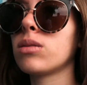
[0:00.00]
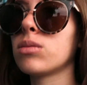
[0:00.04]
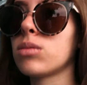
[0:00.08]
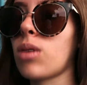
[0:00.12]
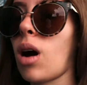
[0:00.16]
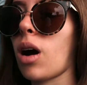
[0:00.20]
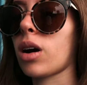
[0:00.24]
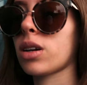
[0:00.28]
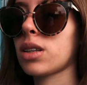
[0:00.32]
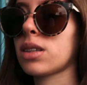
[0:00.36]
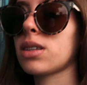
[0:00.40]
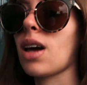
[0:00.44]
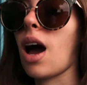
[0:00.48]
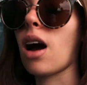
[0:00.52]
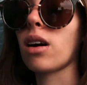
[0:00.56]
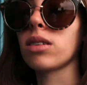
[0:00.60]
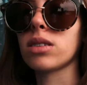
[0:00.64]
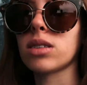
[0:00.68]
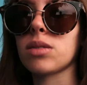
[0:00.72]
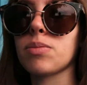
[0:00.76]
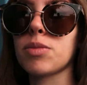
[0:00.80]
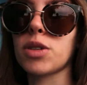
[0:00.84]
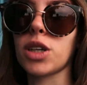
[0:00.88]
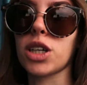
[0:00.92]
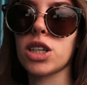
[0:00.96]
walk down
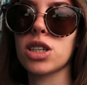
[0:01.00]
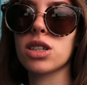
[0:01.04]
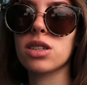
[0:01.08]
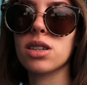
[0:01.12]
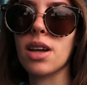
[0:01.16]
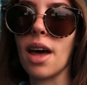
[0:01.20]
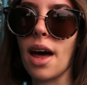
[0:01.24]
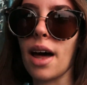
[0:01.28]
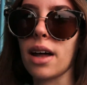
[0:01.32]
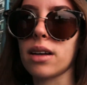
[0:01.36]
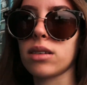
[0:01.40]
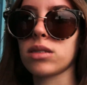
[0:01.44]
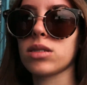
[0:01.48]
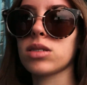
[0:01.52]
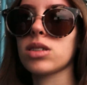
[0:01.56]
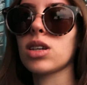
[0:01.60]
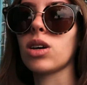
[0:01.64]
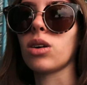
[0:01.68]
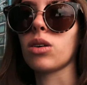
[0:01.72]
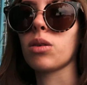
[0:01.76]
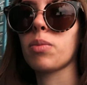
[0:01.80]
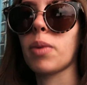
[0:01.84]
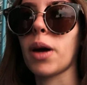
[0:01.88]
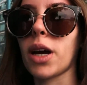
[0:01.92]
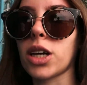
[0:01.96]
the bridge and
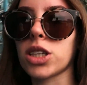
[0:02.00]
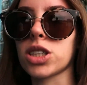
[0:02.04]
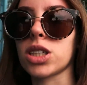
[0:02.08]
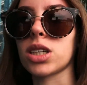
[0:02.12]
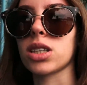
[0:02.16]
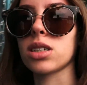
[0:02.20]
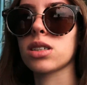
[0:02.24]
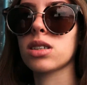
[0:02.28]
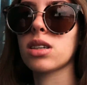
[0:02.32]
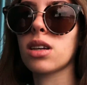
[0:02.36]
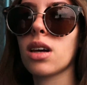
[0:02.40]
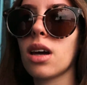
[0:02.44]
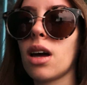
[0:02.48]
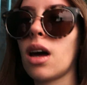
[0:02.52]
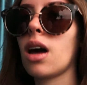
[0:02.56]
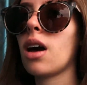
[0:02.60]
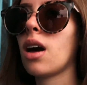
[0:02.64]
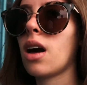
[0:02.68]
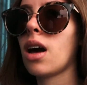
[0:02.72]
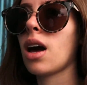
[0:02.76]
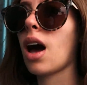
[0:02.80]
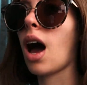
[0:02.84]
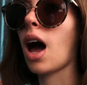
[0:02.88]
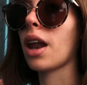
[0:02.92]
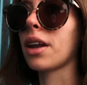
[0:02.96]
took pictures
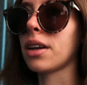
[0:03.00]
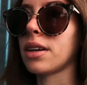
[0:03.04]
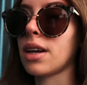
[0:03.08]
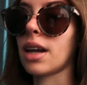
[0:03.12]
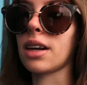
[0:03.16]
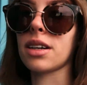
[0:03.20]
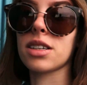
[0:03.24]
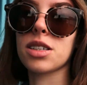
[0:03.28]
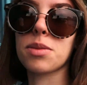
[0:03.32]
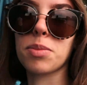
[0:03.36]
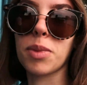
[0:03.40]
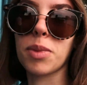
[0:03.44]
on another